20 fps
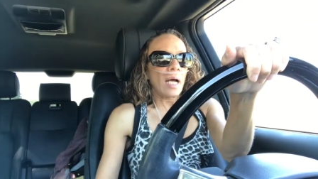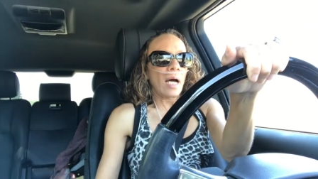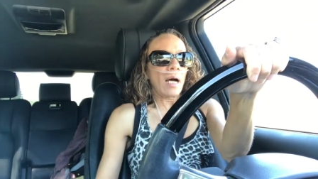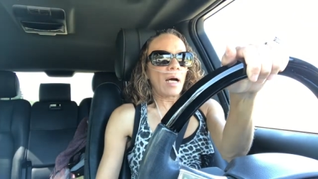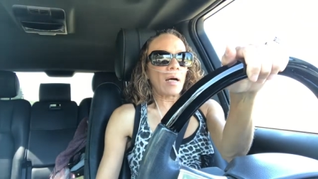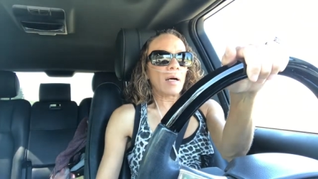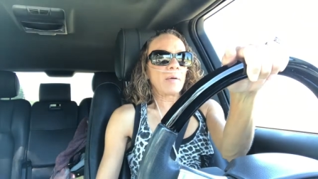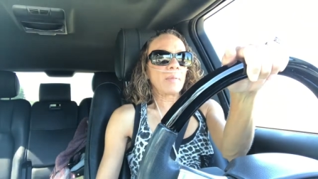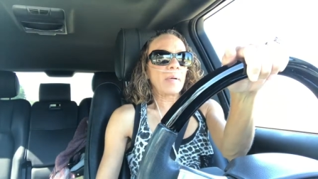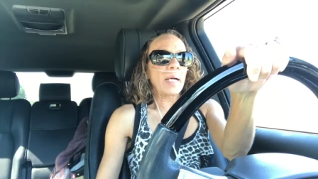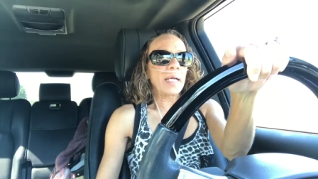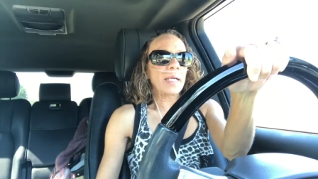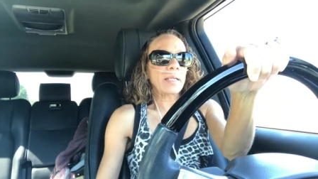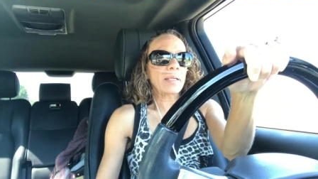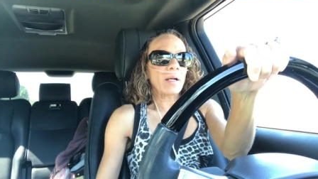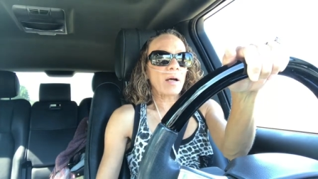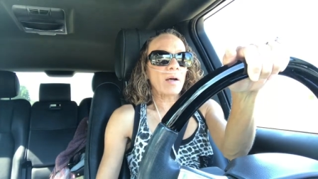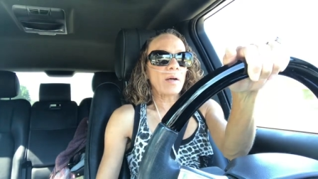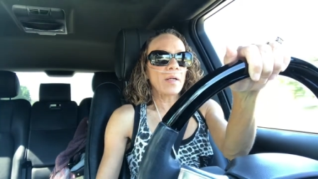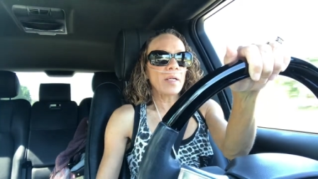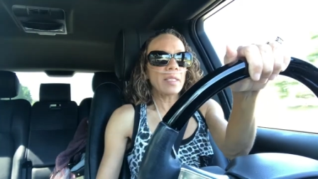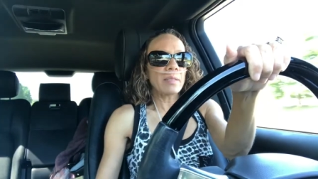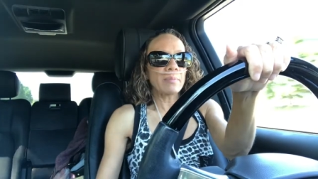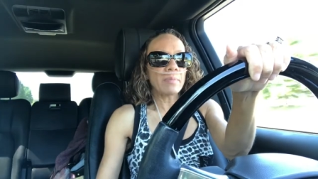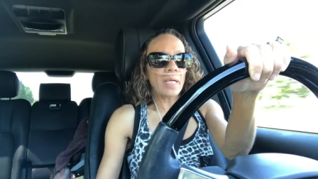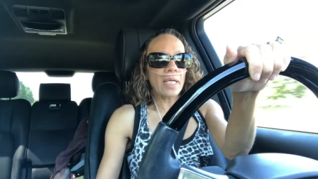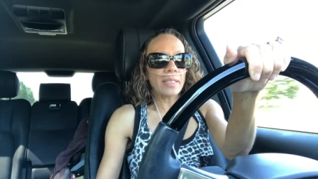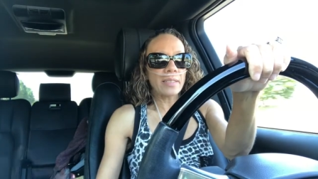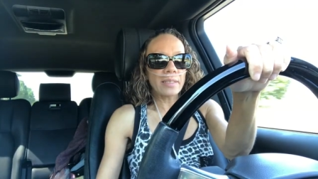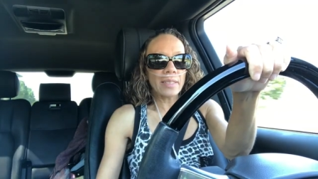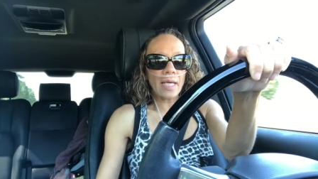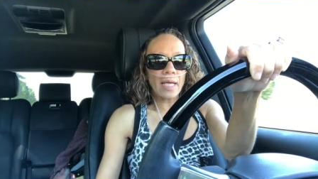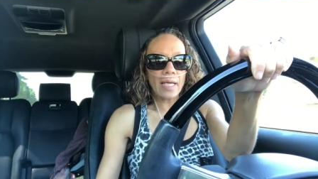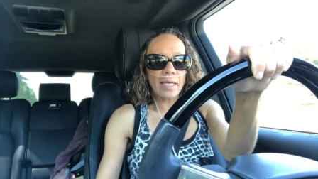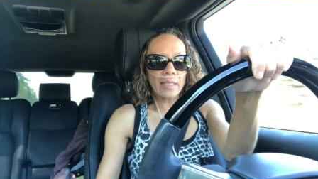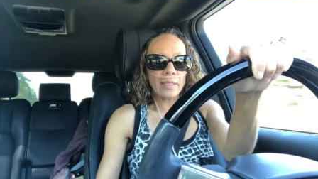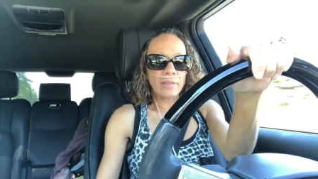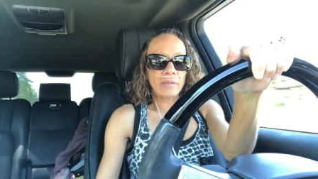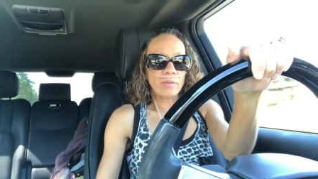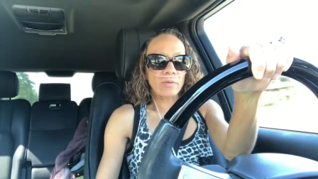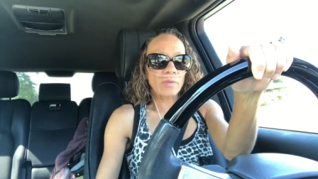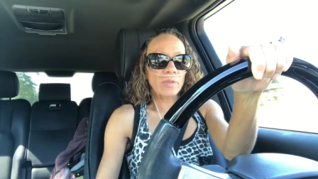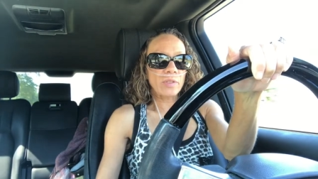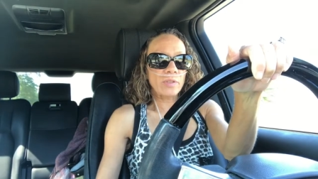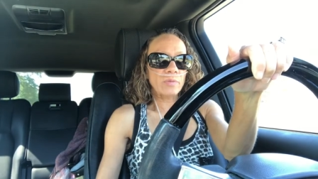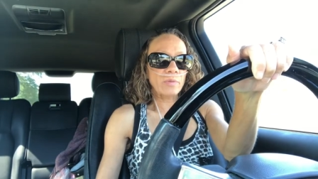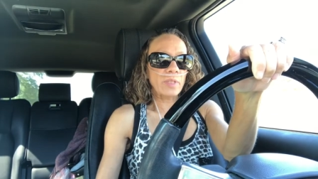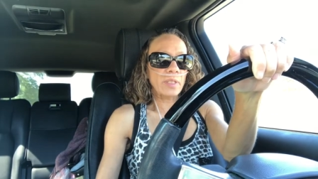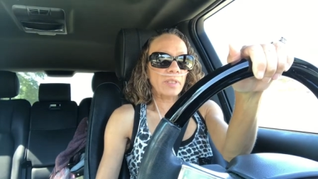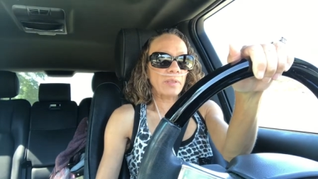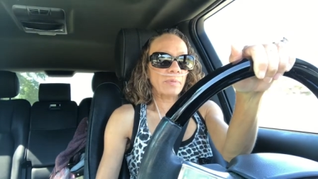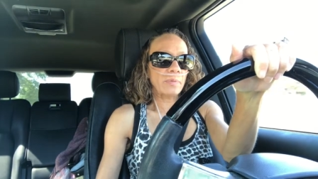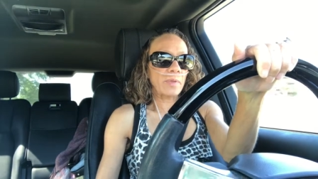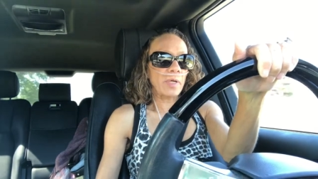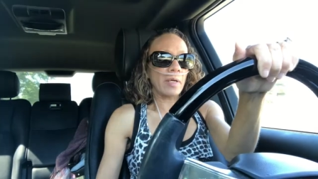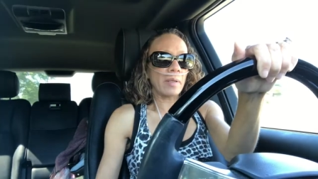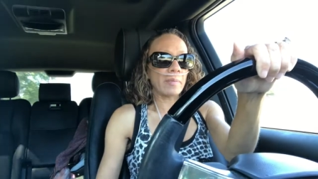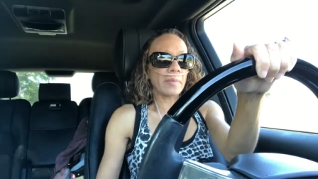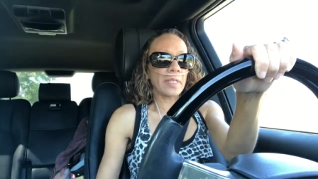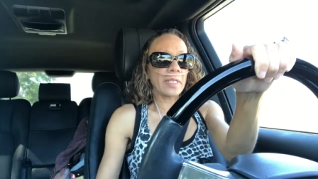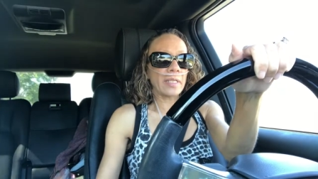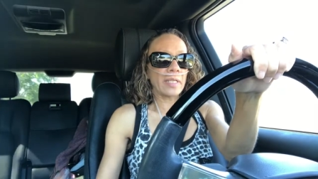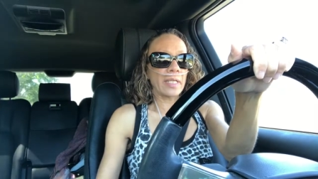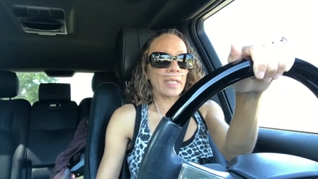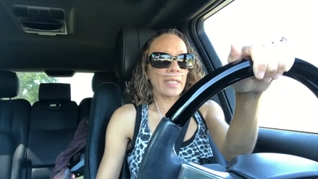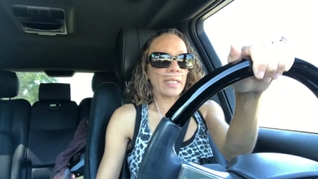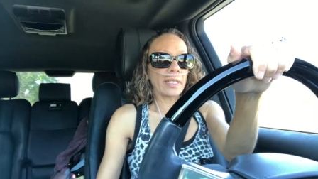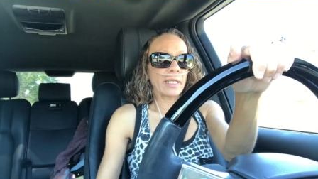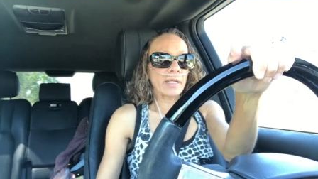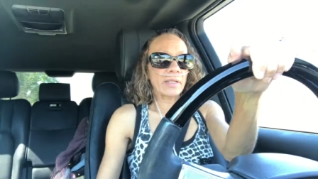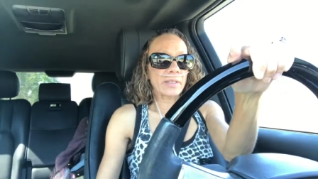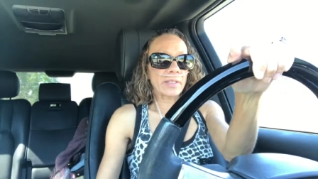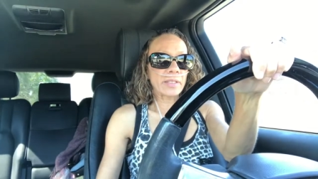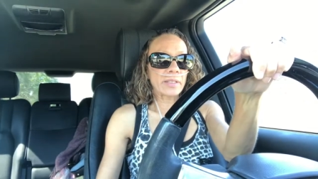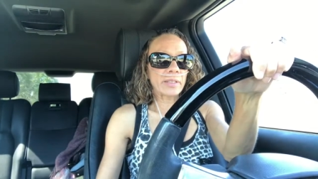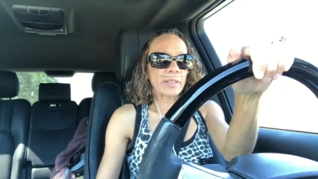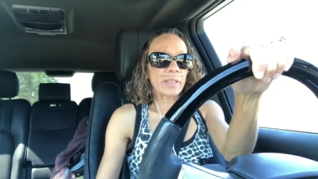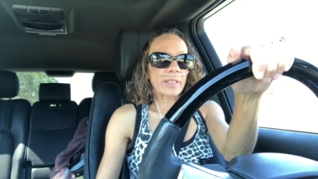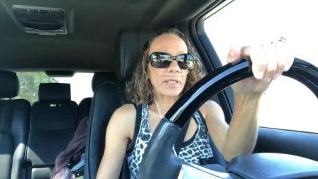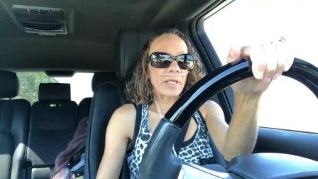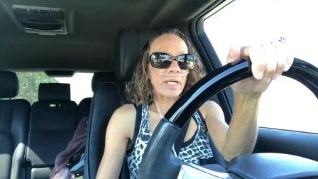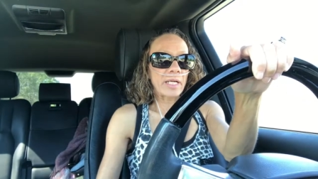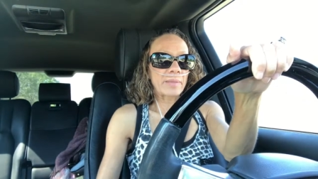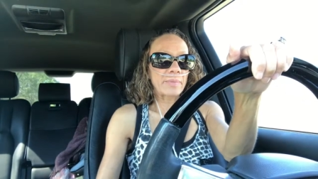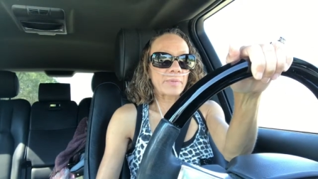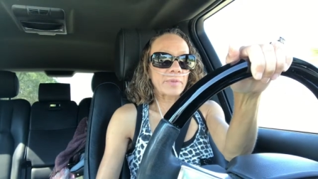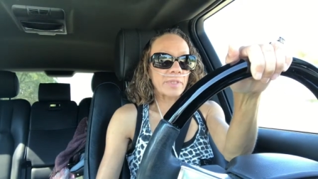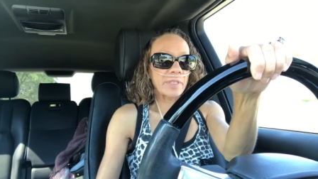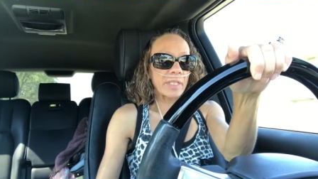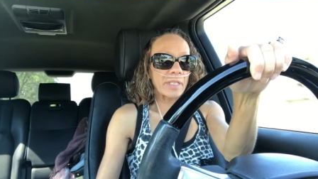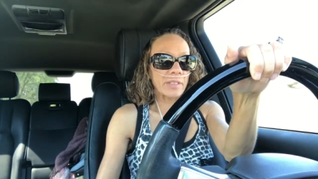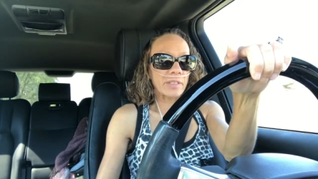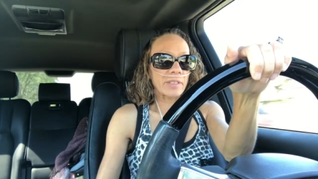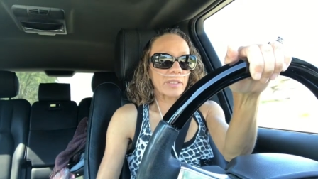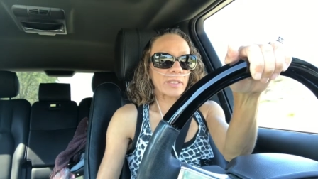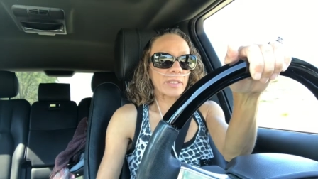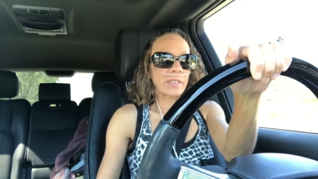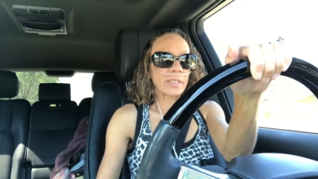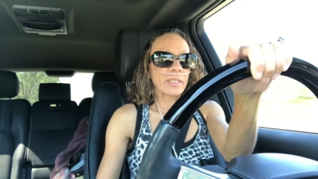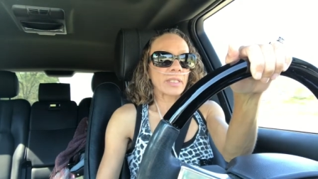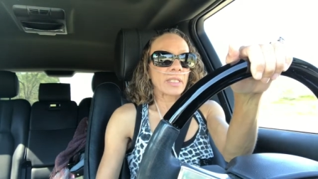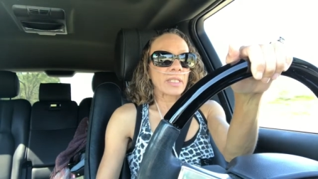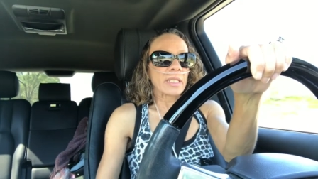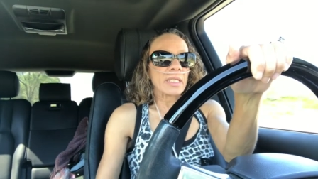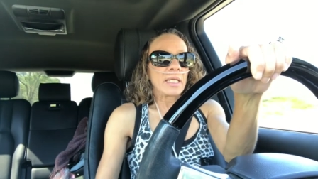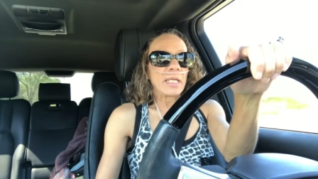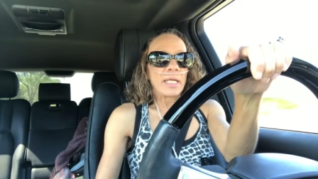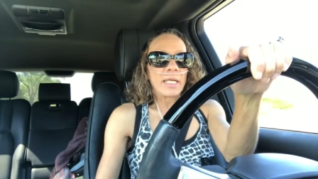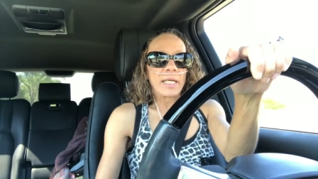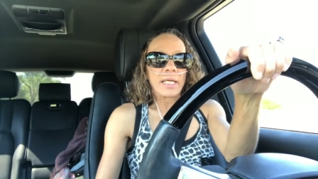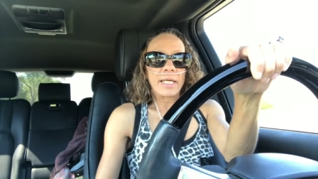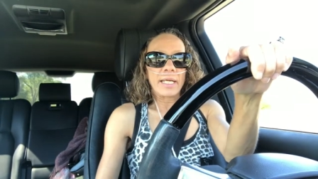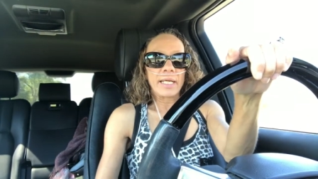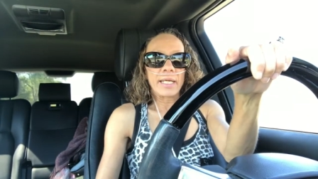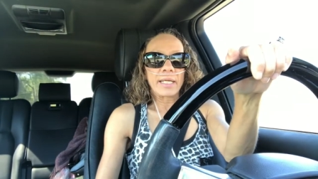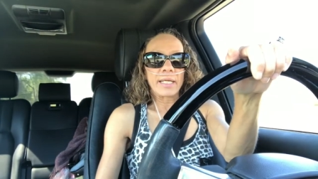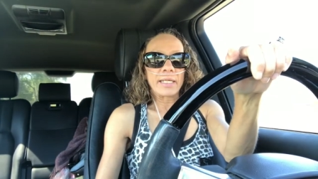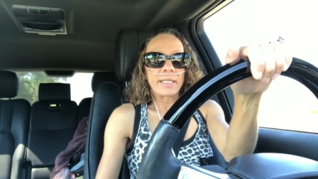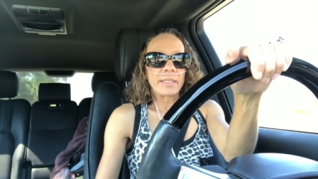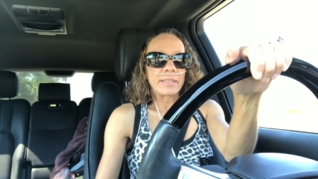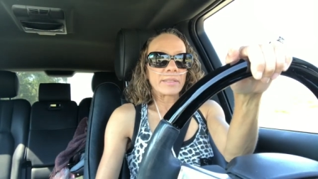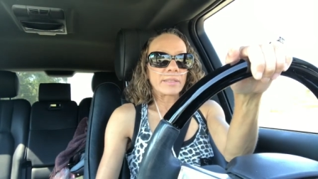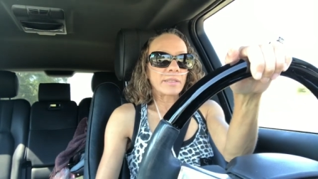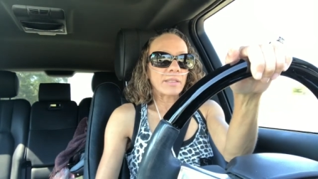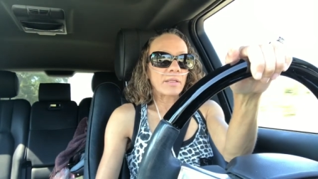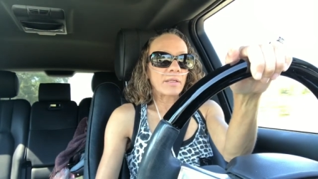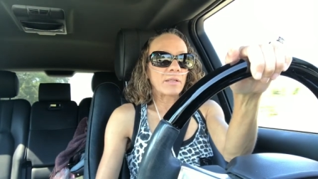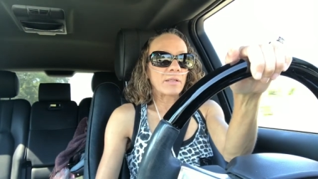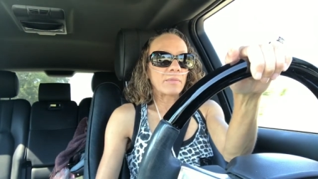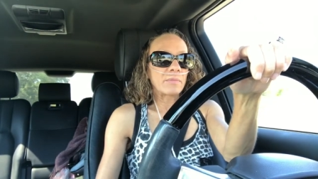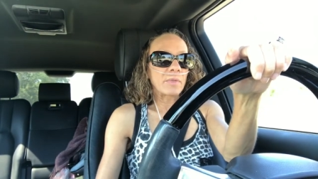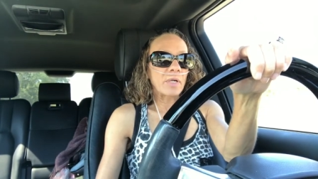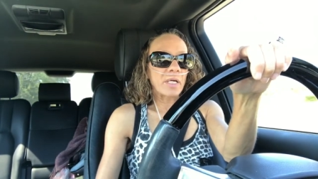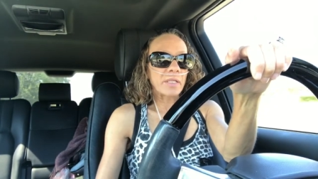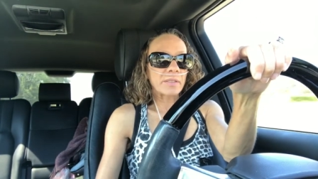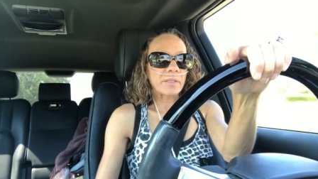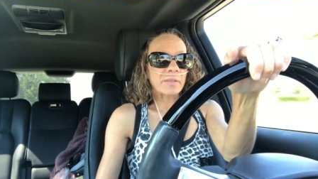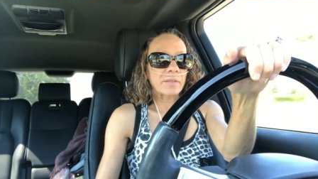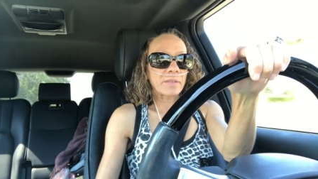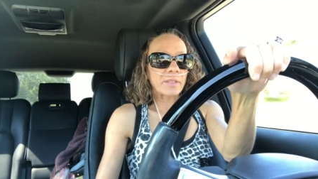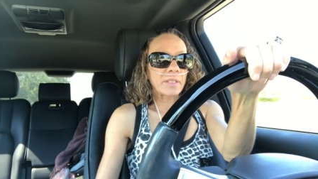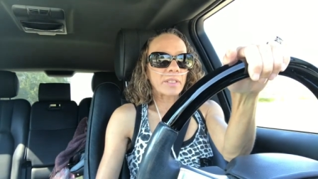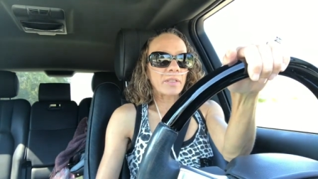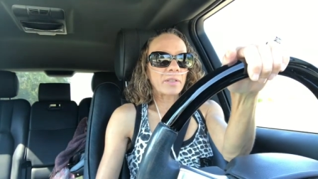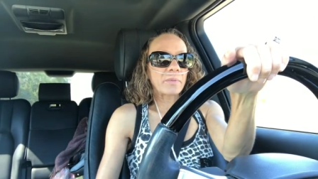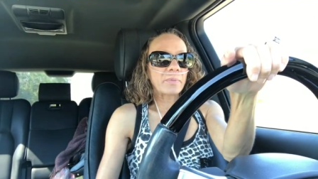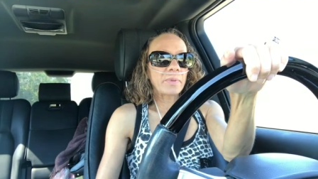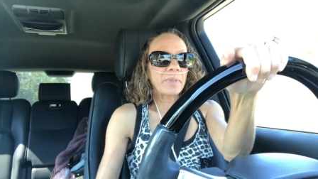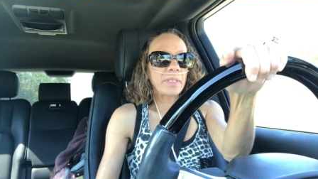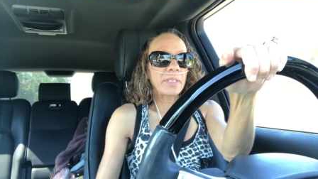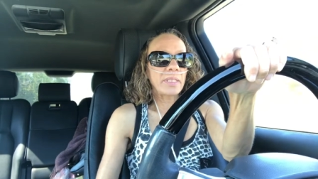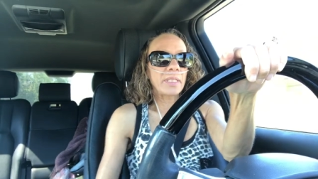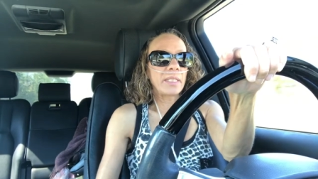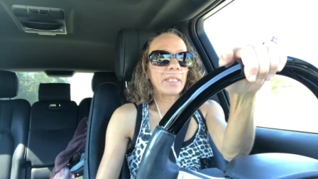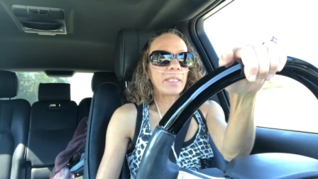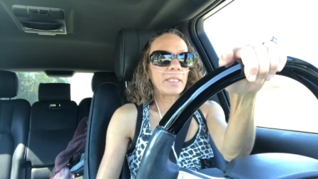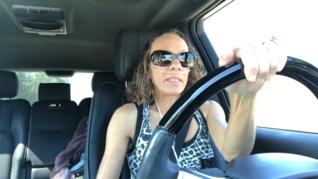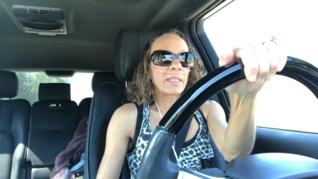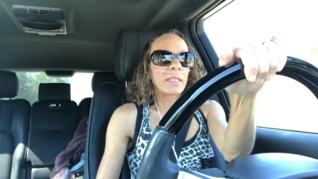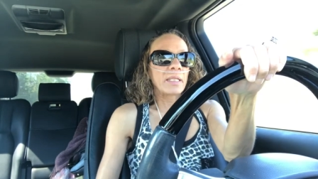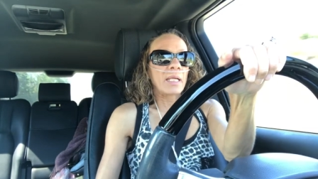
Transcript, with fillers: Um, I had already been diagnosed with pulmonary arterial hypertension and um, also COPD.